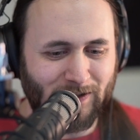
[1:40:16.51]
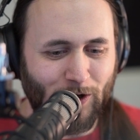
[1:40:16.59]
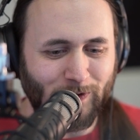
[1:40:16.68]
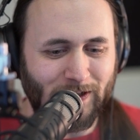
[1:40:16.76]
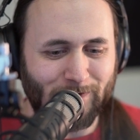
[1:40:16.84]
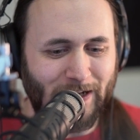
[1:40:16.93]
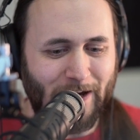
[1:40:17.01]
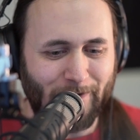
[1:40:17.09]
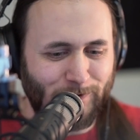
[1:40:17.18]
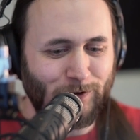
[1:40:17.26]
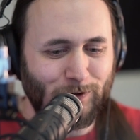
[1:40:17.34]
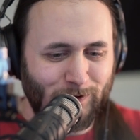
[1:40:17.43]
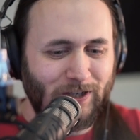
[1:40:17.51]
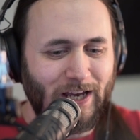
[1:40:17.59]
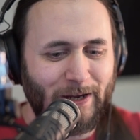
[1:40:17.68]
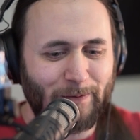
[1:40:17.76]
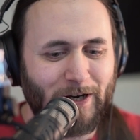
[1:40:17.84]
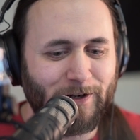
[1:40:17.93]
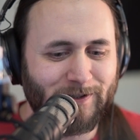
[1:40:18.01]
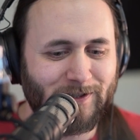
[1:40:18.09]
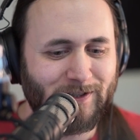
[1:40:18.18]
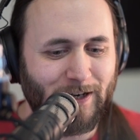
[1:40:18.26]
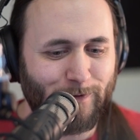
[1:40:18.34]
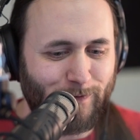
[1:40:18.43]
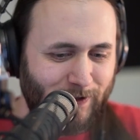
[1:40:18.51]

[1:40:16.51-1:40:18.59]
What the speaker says: don't even have to type out stuff.